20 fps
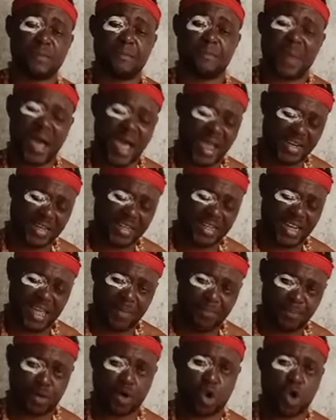by
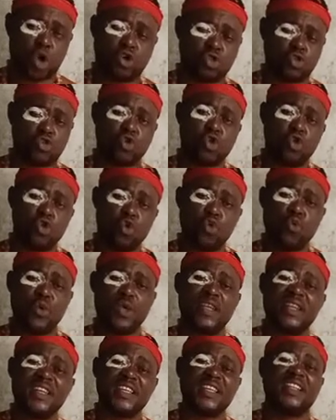the blood
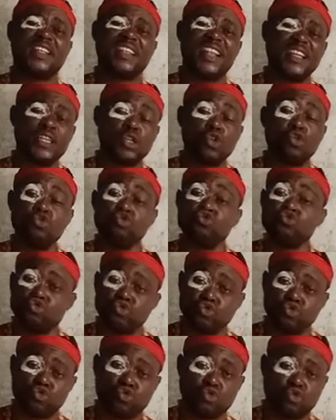will let
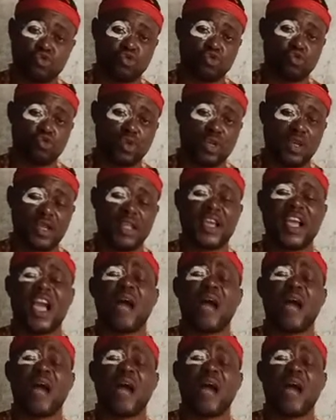loose the